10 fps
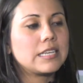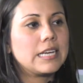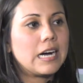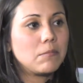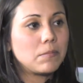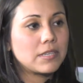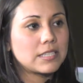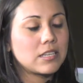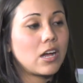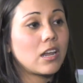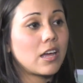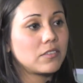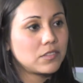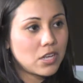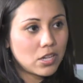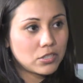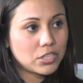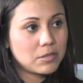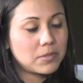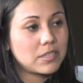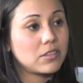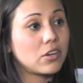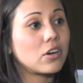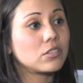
encompass a lot of scholarships. There are